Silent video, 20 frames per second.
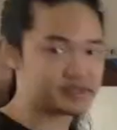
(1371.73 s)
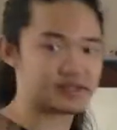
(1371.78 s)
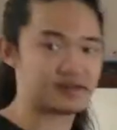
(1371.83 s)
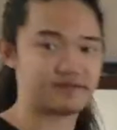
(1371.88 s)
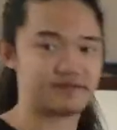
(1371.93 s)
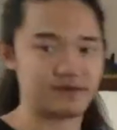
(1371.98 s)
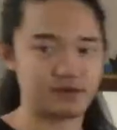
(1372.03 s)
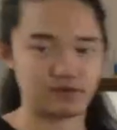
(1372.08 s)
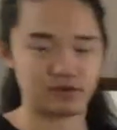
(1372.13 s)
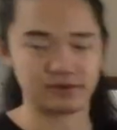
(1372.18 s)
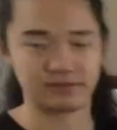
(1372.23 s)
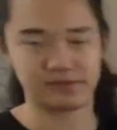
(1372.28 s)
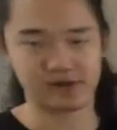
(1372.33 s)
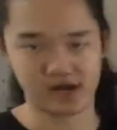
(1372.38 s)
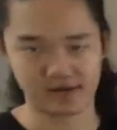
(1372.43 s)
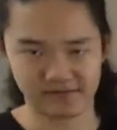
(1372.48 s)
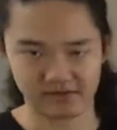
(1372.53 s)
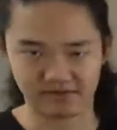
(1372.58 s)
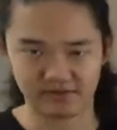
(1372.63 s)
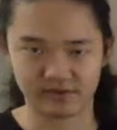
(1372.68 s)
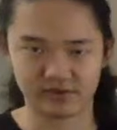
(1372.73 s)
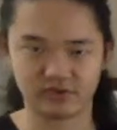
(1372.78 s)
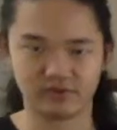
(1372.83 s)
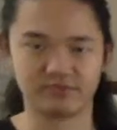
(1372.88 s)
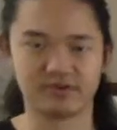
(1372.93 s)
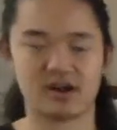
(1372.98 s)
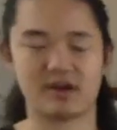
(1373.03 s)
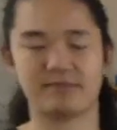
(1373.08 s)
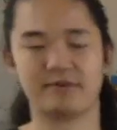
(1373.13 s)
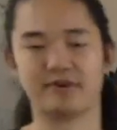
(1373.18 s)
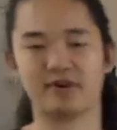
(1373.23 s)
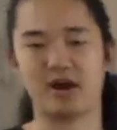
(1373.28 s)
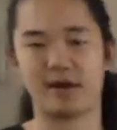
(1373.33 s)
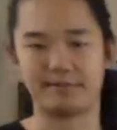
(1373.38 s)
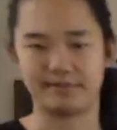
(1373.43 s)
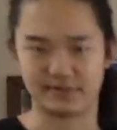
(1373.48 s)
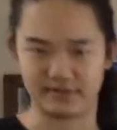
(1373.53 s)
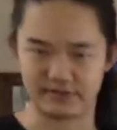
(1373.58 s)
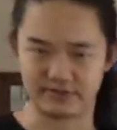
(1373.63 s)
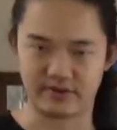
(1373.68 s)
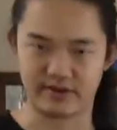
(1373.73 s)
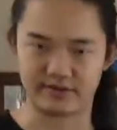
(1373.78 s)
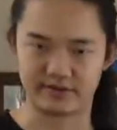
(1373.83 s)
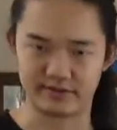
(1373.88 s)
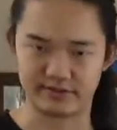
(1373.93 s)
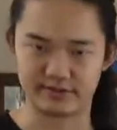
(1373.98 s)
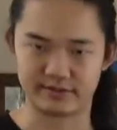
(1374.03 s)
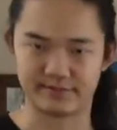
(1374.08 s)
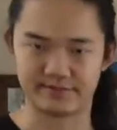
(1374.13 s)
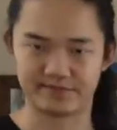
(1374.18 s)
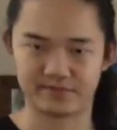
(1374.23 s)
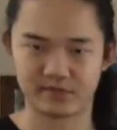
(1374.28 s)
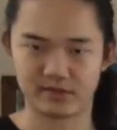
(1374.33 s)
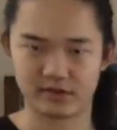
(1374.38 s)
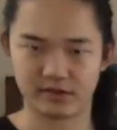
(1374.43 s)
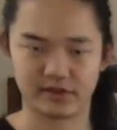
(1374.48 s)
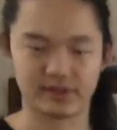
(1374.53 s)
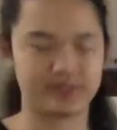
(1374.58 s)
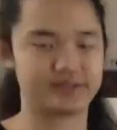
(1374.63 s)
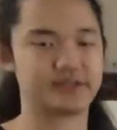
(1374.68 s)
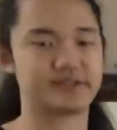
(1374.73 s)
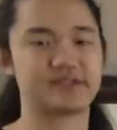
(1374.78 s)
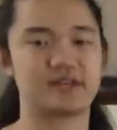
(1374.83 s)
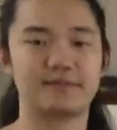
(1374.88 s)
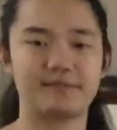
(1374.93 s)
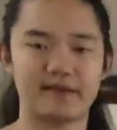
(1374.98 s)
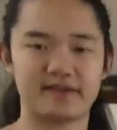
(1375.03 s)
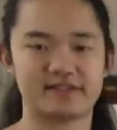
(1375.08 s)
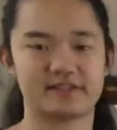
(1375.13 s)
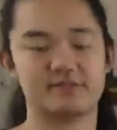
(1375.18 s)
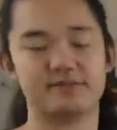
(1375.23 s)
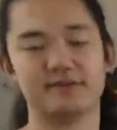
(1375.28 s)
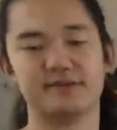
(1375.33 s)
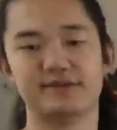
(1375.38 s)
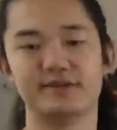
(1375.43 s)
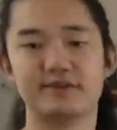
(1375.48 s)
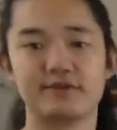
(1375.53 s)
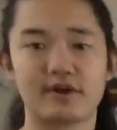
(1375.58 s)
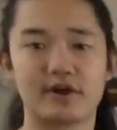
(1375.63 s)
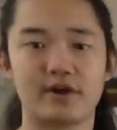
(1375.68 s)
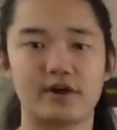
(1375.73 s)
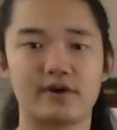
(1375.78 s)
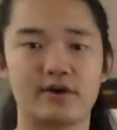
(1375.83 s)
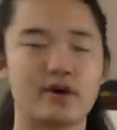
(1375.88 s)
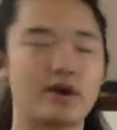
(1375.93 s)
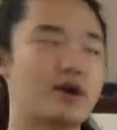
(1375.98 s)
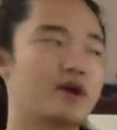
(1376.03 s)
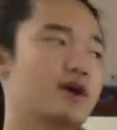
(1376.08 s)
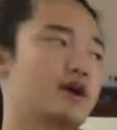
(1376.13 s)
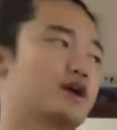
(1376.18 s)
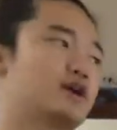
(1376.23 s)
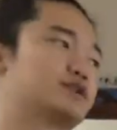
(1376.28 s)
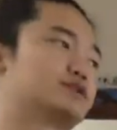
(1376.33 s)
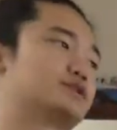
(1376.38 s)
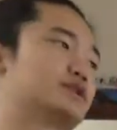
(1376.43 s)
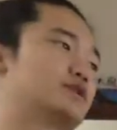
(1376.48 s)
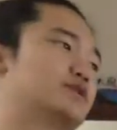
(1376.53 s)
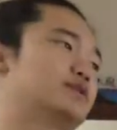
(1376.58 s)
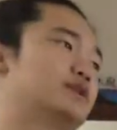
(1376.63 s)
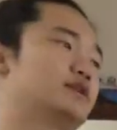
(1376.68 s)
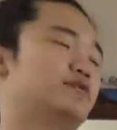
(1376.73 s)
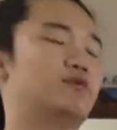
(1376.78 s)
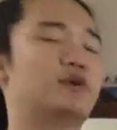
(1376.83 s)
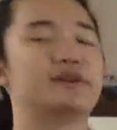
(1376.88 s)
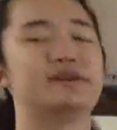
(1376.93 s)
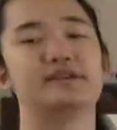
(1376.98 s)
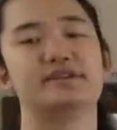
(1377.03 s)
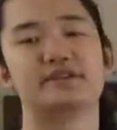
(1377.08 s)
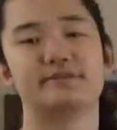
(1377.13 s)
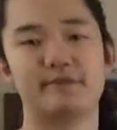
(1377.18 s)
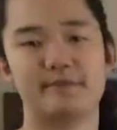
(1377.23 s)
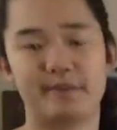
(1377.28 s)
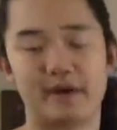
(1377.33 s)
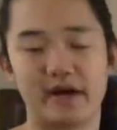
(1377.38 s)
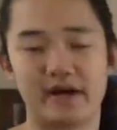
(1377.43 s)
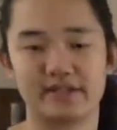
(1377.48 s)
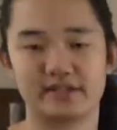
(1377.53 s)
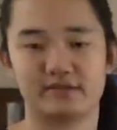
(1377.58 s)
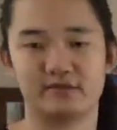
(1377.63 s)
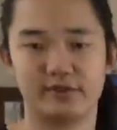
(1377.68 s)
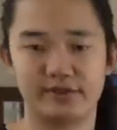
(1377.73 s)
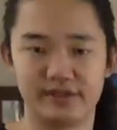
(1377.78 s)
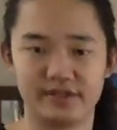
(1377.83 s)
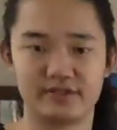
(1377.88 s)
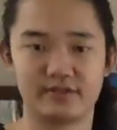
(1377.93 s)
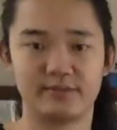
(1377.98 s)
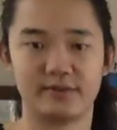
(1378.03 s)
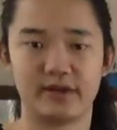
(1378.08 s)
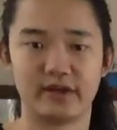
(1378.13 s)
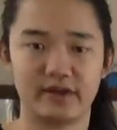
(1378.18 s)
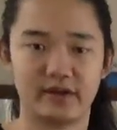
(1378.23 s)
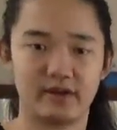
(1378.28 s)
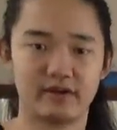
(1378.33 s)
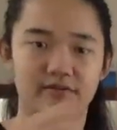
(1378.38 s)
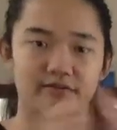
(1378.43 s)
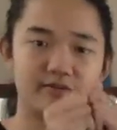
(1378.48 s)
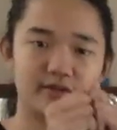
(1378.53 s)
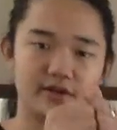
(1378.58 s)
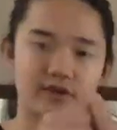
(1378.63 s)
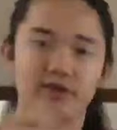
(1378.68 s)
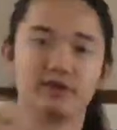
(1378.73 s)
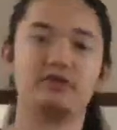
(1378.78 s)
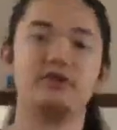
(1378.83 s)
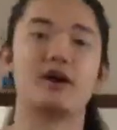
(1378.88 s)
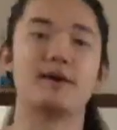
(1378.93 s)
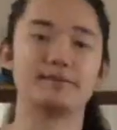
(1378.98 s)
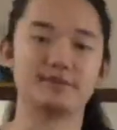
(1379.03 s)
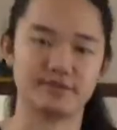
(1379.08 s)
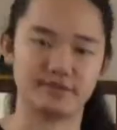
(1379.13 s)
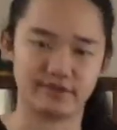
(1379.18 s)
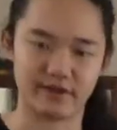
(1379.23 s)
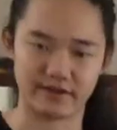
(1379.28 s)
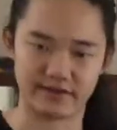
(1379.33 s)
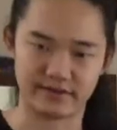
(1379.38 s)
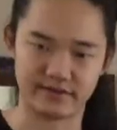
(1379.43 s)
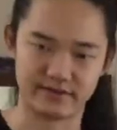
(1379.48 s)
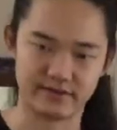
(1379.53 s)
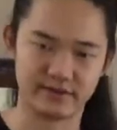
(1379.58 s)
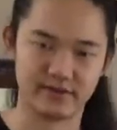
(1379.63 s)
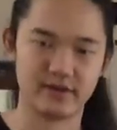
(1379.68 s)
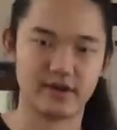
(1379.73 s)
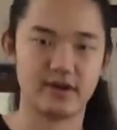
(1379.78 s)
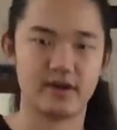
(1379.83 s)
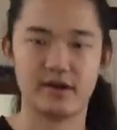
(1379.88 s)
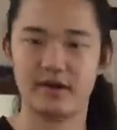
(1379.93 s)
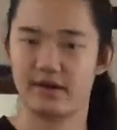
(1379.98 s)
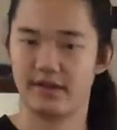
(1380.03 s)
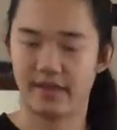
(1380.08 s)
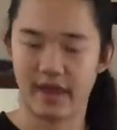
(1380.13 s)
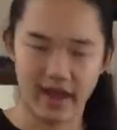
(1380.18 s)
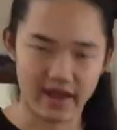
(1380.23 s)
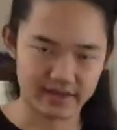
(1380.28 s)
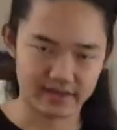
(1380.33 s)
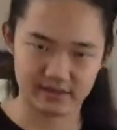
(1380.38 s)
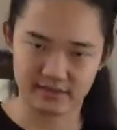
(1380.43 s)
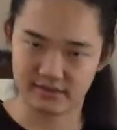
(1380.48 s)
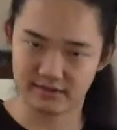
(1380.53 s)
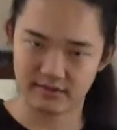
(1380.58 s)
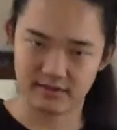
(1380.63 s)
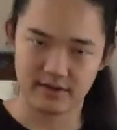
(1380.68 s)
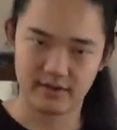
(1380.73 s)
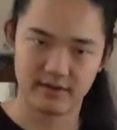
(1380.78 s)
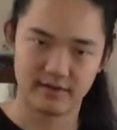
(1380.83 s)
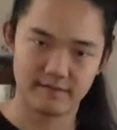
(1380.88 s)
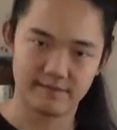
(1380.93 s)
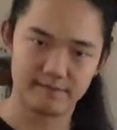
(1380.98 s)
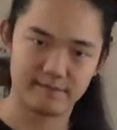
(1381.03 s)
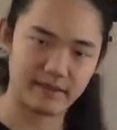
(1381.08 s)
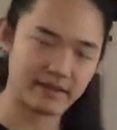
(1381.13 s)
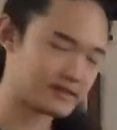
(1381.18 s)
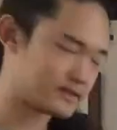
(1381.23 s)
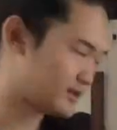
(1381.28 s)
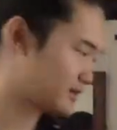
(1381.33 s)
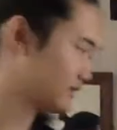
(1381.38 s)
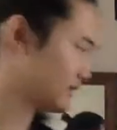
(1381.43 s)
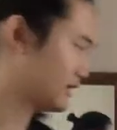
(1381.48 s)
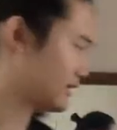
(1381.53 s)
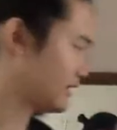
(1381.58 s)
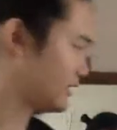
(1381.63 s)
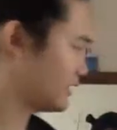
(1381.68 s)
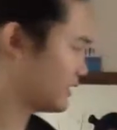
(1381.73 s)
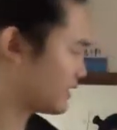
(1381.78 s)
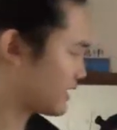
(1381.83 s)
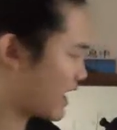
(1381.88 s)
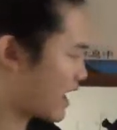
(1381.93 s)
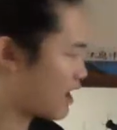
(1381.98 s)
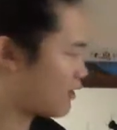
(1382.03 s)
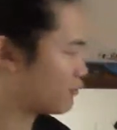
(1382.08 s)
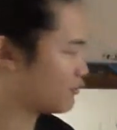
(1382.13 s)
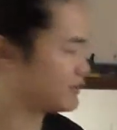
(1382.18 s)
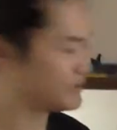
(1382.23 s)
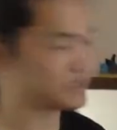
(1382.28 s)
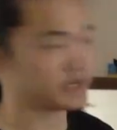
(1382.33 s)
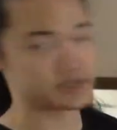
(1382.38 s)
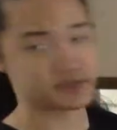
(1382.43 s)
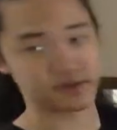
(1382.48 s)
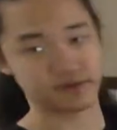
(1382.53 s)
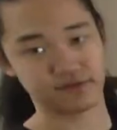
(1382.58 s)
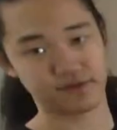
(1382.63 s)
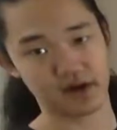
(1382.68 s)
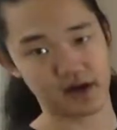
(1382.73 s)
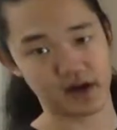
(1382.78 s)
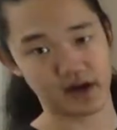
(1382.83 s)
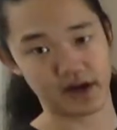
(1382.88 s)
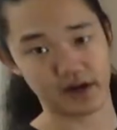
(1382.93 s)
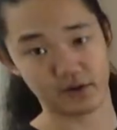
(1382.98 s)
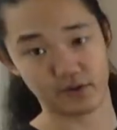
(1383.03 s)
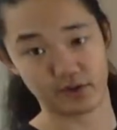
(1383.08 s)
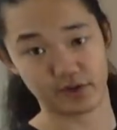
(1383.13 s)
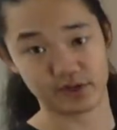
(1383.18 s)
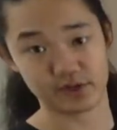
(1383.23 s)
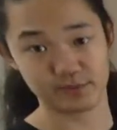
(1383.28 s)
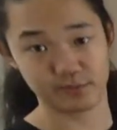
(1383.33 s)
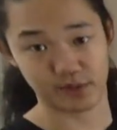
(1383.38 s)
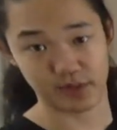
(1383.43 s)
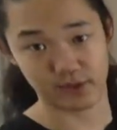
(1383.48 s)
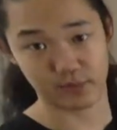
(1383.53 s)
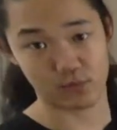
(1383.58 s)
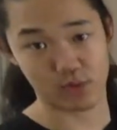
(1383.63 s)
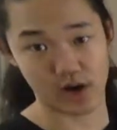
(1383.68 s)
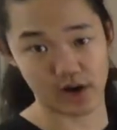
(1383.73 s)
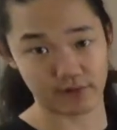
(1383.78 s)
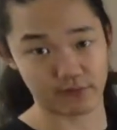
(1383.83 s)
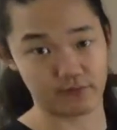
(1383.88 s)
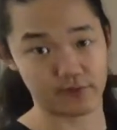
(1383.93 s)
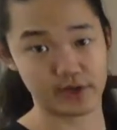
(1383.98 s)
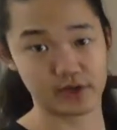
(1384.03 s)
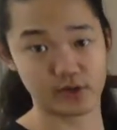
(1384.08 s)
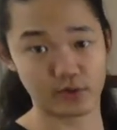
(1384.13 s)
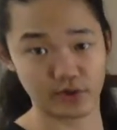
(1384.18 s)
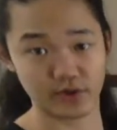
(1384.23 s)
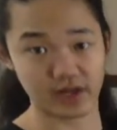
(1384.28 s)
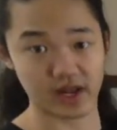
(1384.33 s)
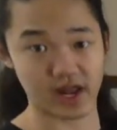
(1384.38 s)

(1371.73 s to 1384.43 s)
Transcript: that v1 prime and v2 prime are in opposite directions, because the sum has to be 0, so one needs to be positive, one needs to be negative. They're going to go in opposite directions. That's basically how we justify or explain why recoil